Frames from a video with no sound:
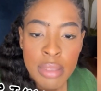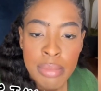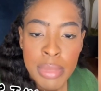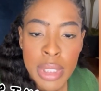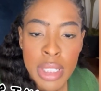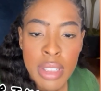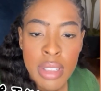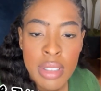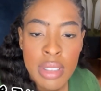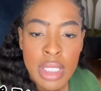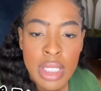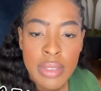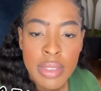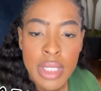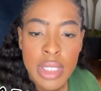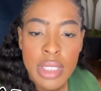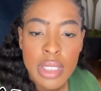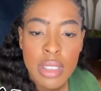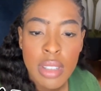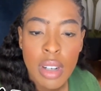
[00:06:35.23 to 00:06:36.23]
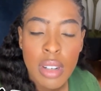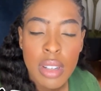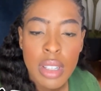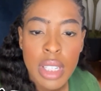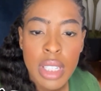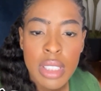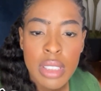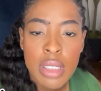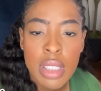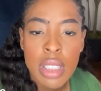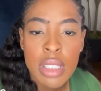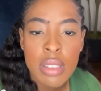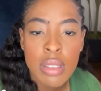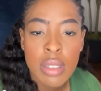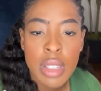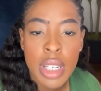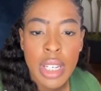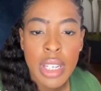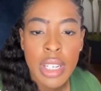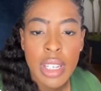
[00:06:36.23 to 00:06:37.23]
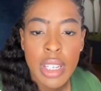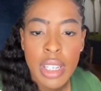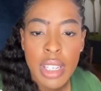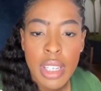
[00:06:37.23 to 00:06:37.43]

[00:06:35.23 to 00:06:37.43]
you know, TV is all, it's okay.